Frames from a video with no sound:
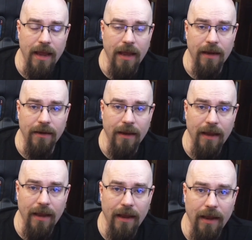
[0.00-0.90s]
And
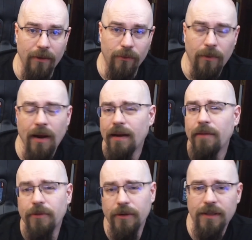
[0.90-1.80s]
right
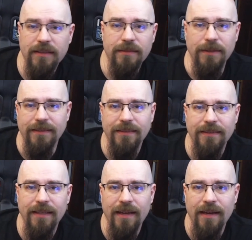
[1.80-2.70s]
after
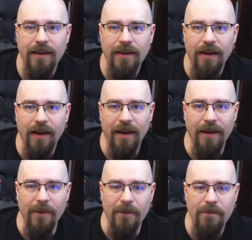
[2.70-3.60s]
Christmas,
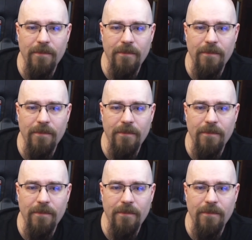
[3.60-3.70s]
uh,